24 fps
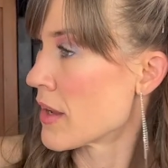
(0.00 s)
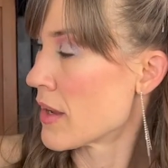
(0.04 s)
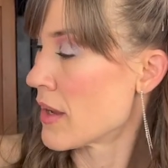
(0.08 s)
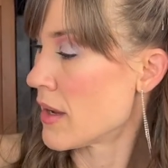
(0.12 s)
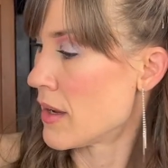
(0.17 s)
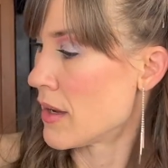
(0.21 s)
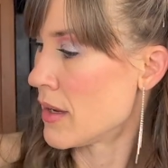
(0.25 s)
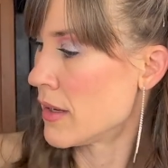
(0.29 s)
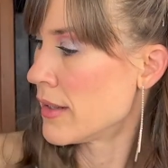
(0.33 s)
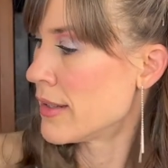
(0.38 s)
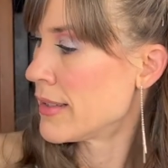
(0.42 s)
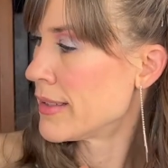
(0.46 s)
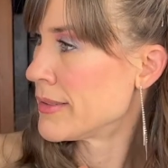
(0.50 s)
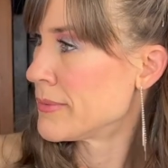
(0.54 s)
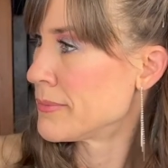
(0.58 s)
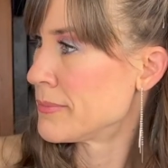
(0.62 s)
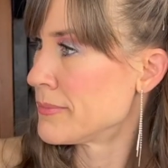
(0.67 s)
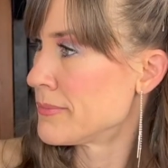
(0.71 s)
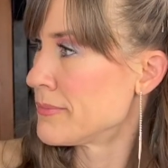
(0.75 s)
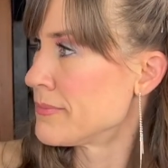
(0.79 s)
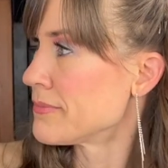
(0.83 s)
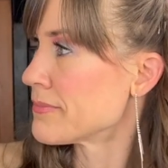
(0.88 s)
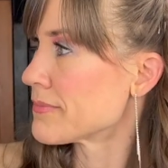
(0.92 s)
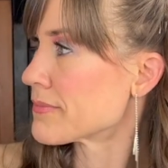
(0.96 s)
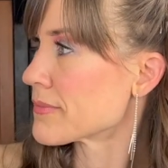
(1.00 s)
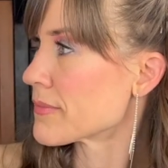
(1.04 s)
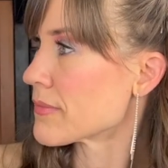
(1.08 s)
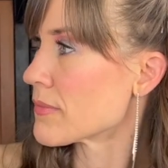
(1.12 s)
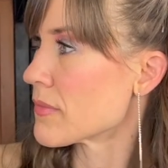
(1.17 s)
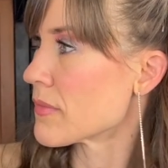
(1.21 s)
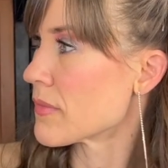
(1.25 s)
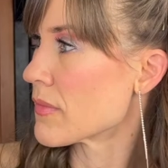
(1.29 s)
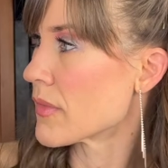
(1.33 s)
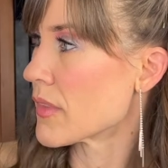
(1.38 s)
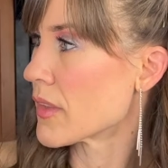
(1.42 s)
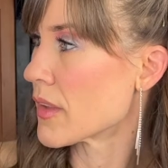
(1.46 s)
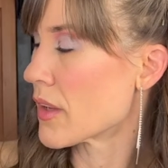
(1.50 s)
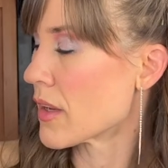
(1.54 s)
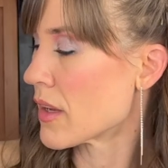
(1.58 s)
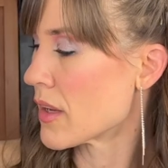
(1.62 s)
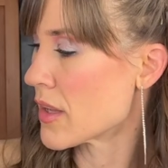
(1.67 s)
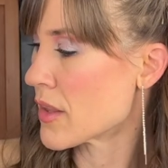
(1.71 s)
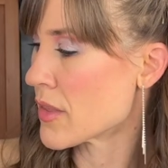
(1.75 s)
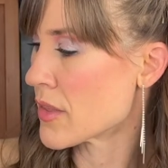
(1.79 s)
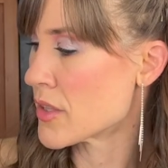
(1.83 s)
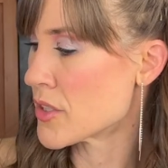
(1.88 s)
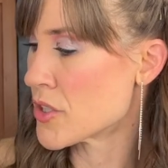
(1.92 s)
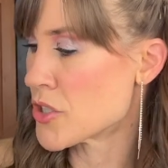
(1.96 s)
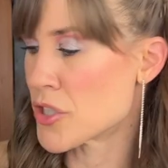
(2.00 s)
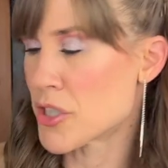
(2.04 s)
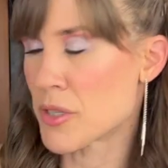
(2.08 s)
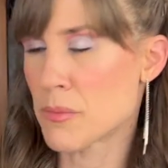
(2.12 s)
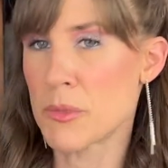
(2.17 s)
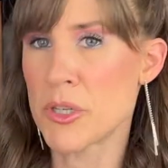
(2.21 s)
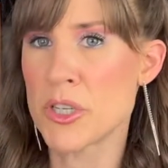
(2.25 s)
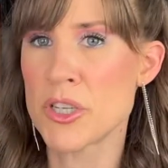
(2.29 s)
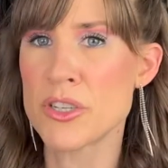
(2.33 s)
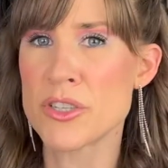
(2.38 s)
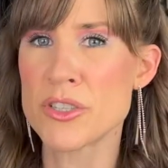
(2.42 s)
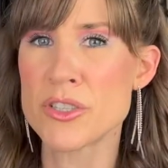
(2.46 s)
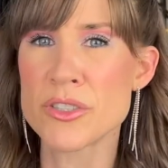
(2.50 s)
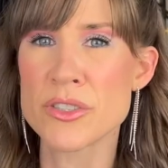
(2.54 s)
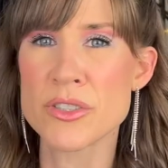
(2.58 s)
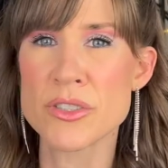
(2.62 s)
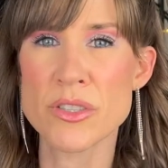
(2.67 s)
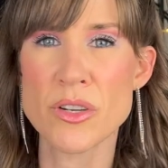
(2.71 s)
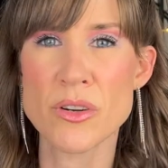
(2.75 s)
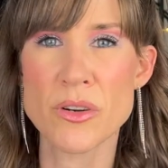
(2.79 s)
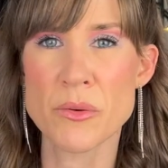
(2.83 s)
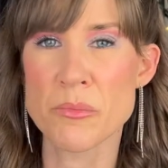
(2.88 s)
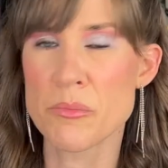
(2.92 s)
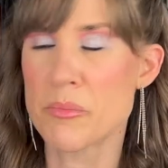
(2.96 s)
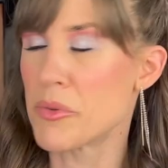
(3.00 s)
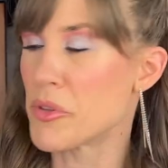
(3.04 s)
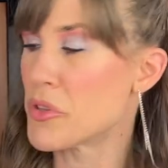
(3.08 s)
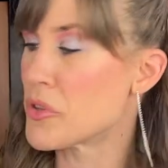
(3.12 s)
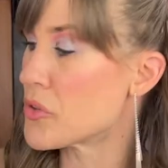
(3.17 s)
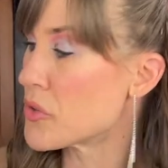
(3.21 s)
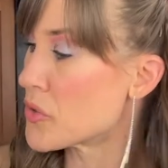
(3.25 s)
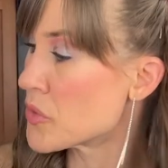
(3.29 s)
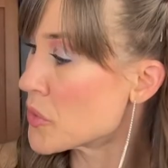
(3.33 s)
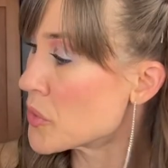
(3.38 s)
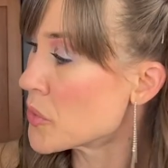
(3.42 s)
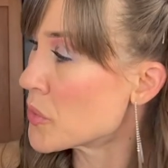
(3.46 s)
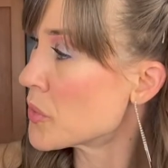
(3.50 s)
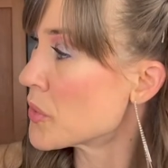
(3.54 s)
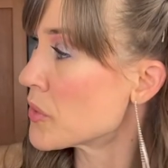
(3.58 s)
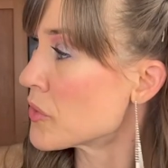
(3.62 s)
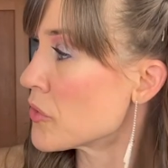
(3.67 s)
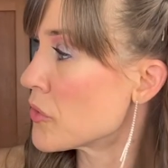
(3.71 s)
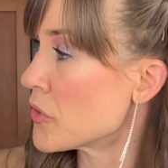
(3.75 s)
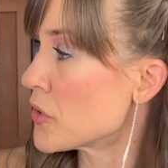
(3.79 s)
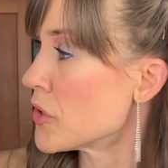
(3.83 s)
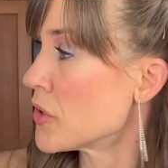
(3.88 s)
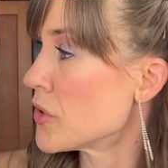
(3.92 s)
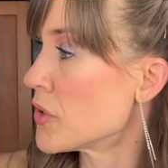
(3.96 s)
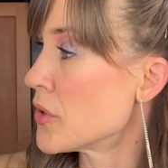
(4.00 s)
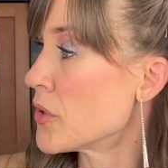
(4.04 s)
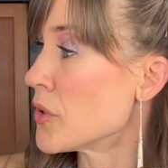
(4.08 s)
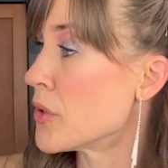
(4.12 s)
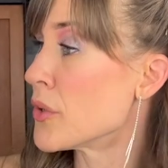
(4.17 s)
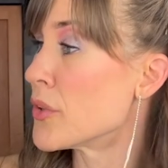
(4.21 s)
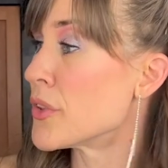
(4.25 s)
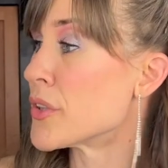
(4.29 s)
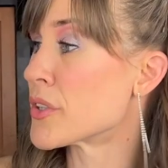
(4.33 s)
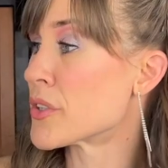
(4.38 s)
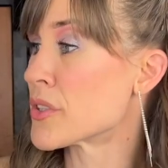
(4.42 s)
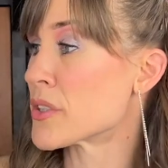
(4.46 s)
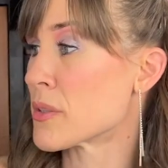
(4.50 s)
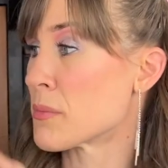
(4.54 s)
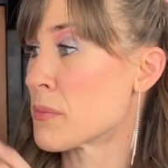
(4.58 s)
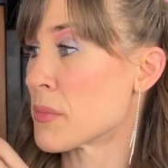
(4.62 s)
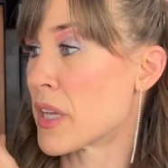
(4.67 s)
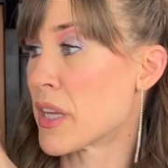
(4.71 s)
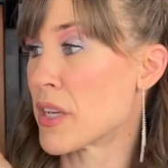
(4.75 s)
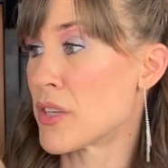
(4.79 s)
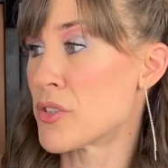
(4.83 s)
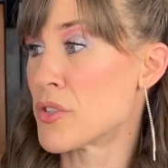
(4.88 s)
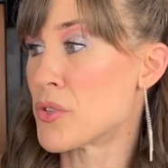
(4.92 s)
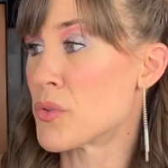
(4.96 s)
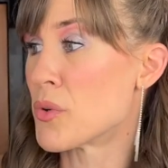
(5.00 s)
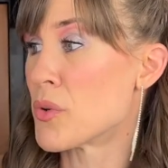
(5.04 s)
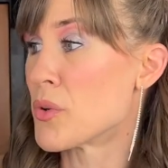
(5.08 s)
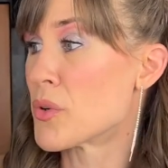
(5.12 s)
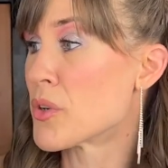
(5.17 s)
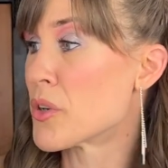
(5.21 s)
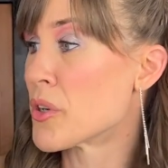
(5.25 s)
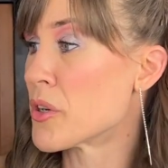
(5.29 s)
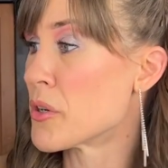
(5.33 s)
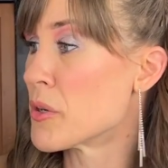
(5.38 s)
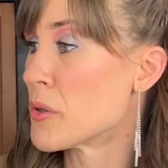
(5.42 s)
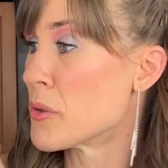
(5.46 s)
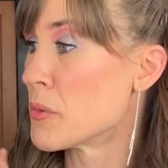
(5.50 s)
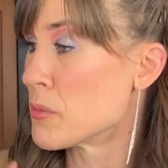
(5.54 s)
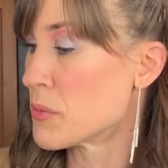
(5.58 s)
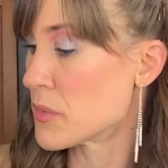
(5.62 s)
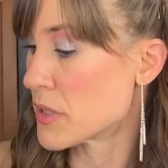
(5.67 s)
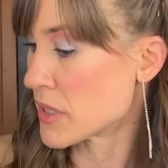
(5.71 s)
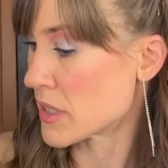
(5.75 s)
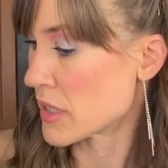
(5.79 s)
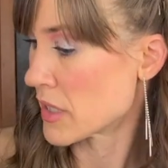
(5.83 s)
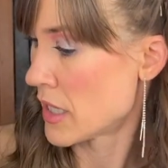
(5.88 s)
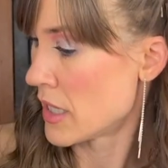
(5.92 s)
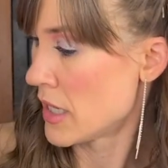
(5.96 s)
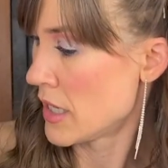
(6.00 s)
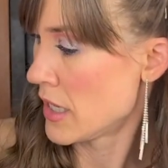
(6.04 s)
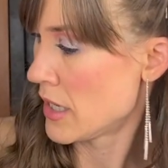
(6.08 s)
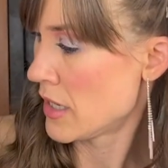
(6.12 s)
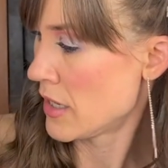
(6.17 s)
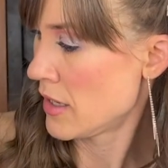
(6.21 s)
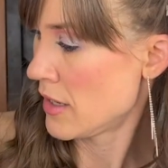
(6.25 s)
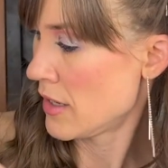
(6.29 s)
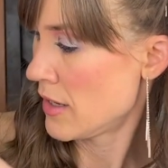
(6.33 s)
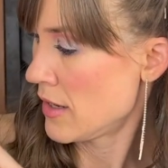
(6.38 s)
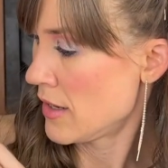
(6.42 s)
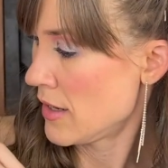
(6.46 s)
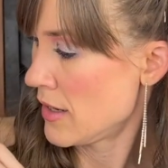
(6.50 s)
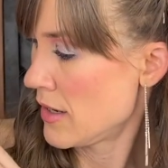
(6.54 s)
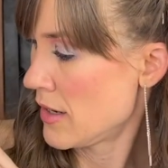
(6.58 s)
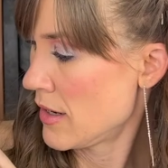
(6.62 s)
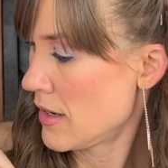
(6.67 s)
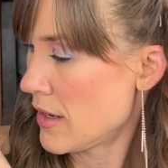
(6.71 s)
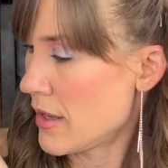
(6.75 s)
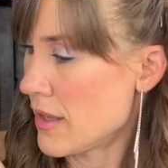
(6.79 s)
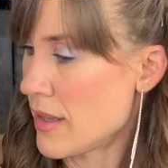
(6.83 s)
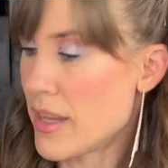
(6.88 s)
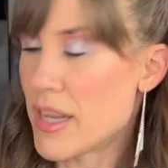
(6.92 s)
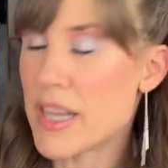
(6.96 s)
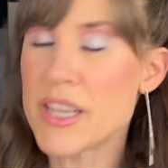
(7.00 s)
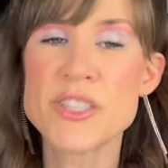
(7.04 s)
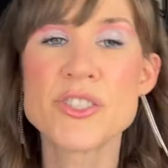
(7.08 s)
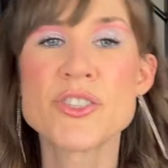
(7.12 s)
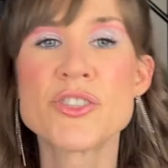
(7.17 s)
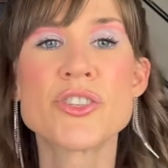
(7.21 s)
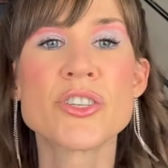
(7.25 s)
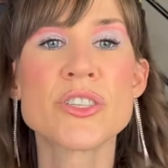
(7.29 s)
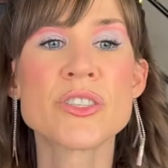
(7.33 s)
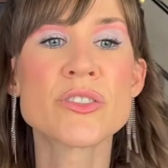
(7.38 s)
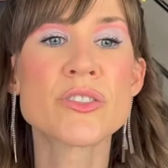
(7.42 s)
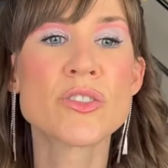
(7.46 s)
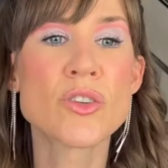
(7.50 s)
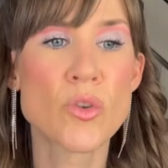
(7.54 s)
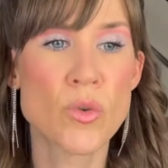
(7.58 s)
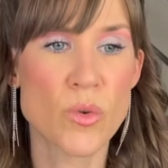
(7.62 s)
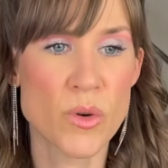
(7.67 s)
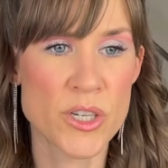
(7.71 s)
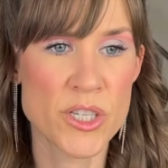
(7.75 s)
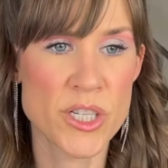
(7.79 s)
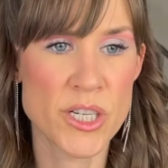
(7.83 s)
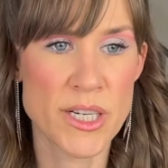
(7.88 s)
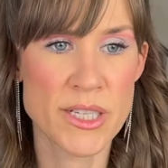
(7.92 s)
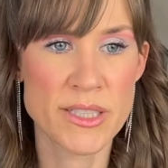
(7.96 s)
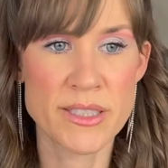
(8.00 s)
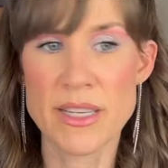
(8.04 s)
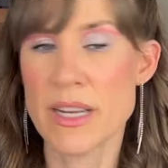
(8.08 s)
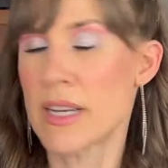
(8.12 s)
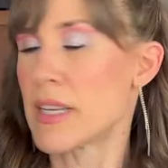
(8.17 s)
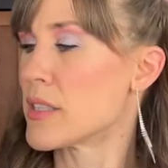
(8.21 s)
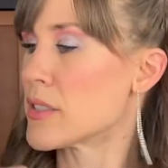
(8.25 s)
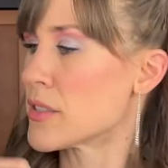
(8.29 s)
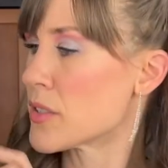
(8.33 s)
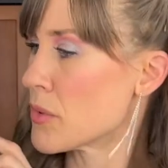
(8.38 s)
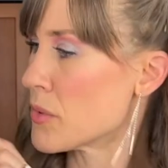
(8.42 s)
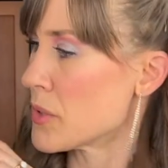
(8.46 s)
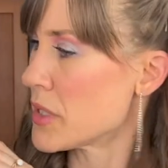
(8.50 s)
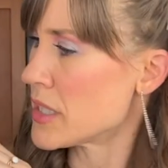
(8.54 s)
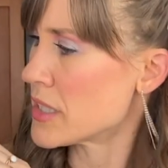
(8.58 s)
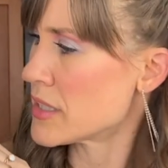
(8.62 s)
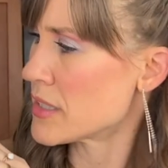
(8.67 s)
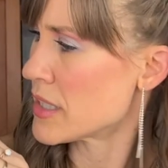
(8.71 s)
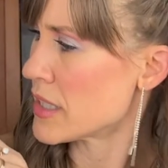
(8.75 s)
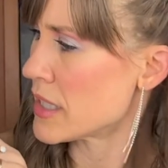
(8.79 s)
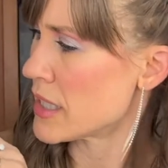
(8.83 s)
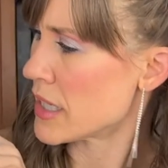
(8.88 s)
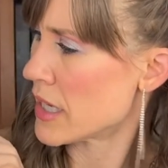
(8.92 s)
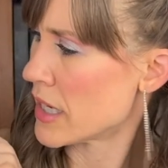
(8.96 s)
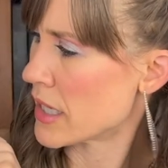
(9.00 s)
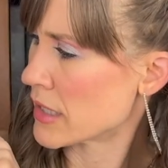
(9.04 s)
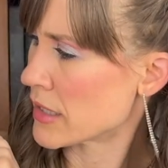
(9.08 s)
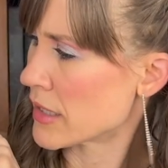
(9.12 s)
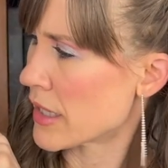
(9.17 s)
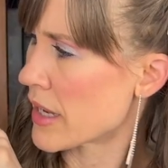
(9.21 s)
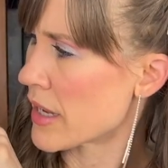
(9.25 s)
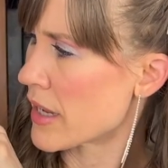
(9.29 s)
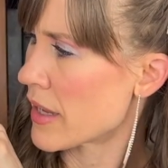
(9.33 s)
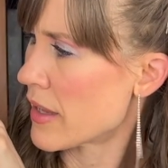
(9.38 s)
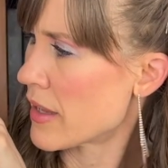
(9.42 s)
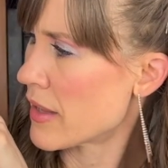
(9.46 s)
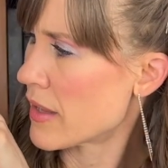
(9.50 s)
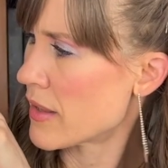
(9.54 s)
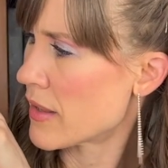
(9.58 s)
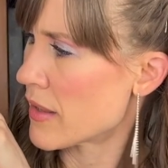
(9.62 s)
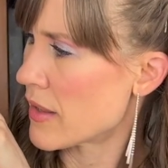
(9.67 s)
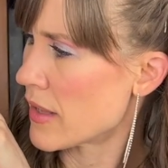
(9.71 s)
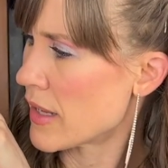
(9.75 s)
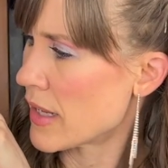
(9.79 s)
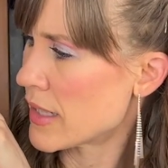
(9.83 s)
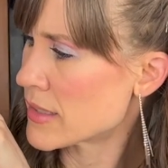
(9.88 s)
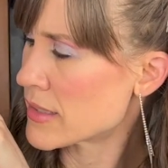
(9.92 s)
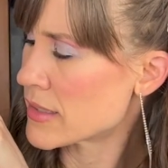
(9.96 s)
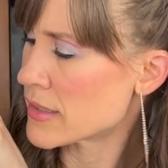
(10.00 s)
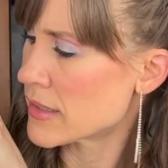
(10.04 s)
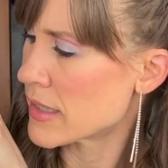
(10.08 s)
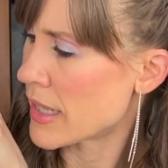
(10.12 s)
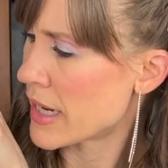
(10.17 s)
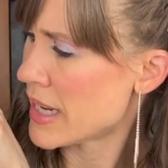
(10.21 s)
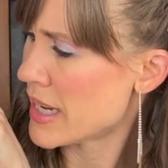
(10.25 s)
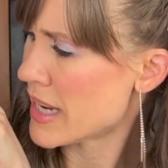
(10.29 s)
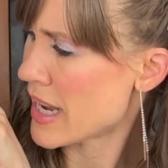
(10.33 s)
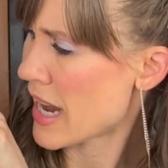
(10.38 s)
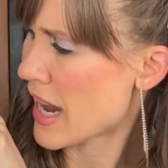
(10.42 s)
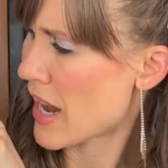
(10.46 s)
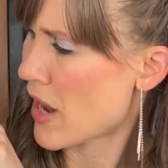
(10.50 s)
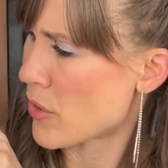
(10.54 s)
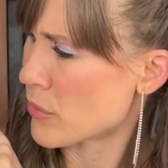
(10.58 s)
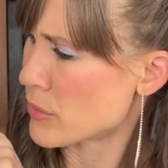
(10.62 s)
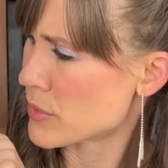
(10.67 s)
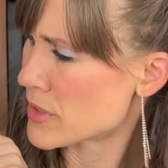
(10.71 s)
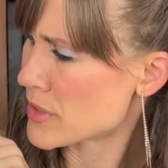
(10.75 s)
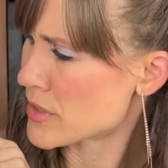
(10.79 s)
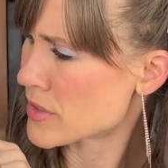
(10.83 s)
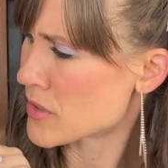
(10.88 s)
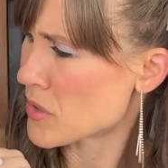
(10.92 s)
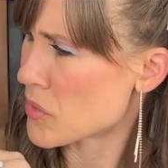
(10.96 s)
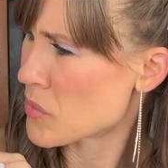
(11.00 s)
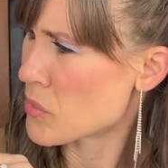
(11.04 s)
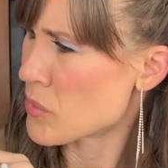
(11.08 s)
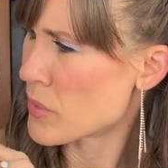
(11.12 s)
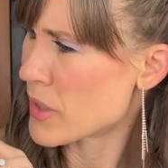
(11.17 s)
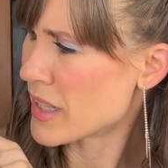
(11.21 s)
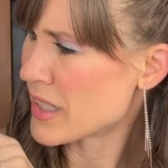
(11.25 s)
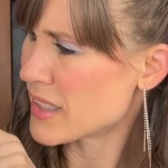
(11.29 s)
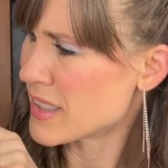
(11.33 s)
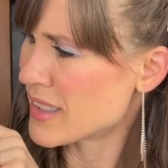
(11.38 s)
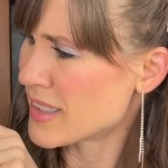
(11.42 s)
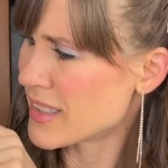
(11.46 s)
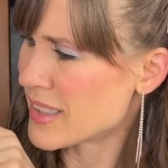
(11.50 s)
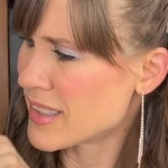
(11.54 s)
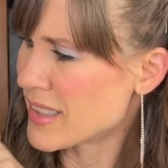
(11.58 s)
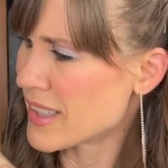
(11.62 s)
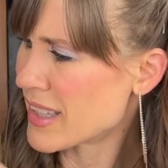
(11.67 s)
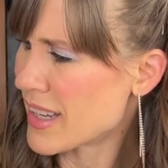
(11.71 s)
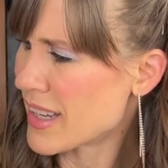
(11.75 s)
The shimmers are beautiful. There's some, like, duochromes. It's just gorgeous and it's so easy, like it's laid out so well.